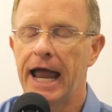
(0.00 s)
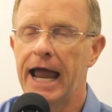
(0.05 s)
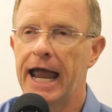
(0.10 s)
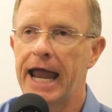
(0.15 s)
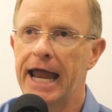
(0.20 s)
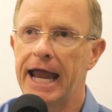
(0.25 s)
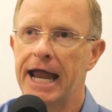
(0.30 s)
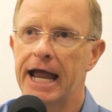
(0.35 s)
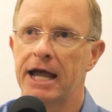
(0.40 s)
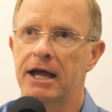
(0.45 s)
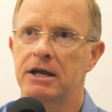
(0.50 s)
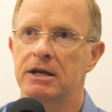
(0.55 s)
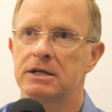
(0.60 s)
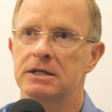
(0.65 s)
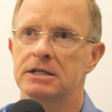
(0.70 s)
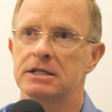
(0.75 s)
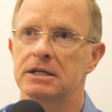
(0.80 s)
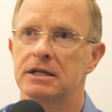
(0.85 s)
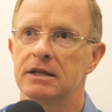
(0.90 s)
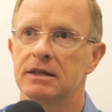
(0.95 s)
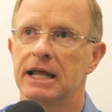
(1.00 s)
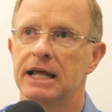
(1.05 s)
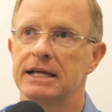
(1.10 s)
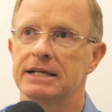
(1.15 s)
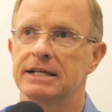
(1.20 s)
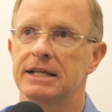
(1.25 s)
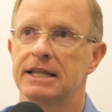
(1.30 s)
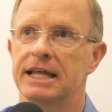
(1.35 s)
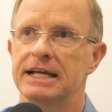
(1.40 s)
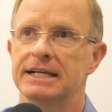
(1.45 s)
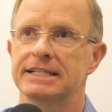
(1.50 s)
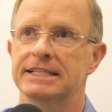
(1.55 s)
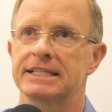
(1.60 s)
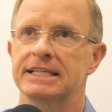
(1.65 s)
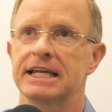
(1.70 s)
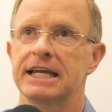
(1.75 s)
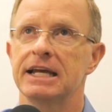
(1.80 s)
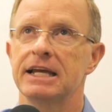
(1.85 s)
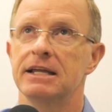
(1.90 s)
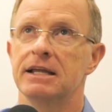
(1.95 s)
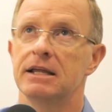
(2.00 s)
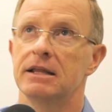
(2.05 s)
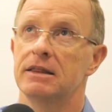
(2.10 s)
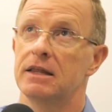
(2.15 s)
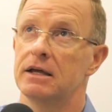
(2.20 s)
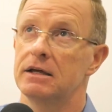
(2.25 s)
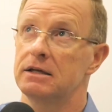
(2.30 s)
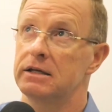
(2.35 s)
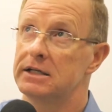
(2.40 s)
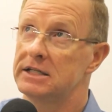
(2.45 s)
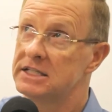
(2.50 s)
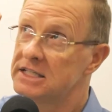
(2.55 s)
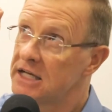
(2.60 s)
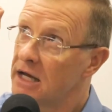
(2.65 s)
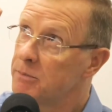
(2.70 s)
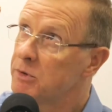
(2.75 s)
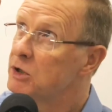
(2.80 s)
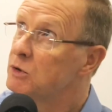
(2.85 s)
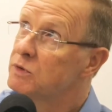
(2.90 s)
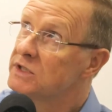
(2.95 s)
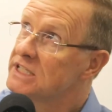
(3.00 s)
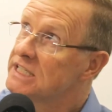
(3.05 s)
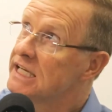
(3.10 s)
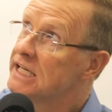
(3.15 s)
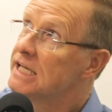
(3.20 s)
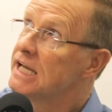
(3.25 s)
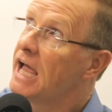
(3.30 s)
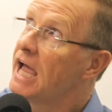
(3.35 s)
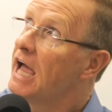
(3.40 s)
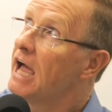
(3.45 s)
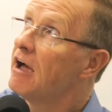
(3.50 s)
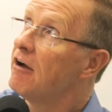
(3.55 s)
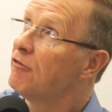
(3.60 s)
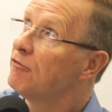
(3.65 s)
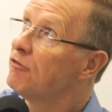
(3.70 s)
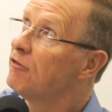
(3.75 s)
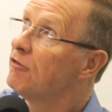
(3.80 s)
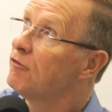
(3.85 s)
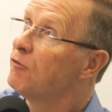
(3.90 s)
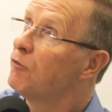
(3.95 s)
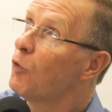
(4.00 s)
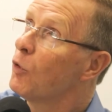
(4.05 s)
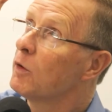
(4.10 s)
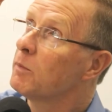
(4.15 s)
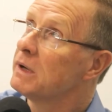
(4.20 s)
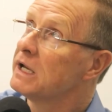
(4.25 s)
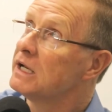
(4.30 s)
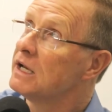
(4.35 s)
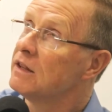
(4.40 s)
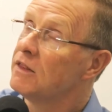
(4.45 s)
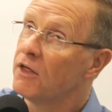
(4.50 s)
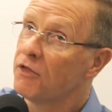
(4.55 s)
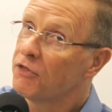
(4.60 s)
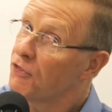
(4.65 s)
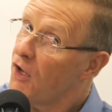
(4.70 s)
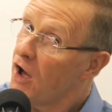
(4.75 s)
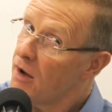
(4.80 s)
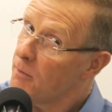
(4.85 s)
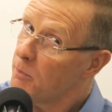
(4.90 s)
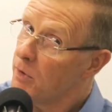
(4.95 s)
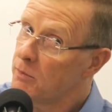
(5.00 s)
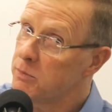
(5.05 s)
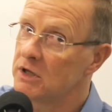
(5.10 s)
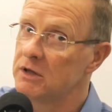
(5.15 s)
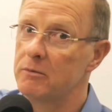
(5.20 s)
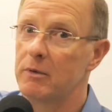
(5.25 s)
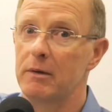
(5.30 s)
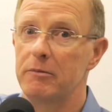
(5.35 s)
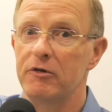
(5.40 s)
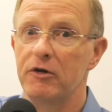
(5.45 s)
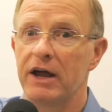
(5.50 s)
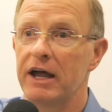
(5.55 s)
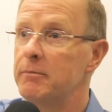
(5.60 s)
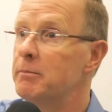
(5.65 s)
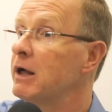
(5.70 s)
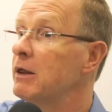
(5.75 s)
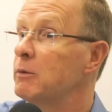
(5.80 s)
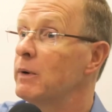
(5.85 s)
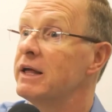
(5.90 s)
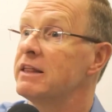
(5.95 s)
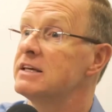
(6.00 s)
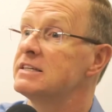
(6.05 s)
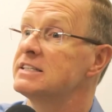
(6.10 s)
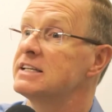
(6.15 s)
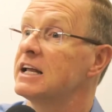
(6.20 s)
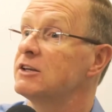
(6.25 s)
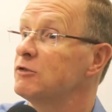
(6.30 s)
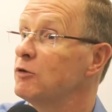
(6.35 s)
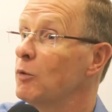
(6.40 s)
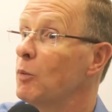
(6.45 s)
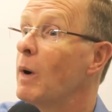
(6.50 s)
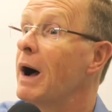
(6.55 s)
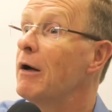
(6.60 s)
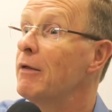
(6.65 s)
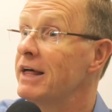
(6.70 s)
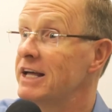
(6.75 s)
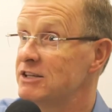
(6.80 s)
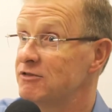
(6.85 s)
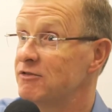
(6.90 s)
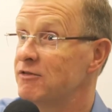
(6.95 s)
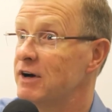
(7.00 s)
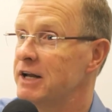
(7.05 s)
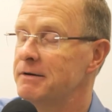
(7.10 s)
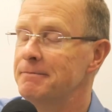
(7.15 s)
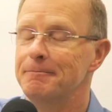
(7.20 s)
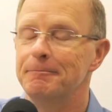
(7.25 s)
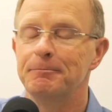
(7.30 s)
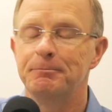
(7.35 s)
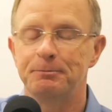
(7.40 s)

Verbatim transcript: and they they see the WTF forming in the thought bubble above your head. By the way, that stands for wow, that's fun.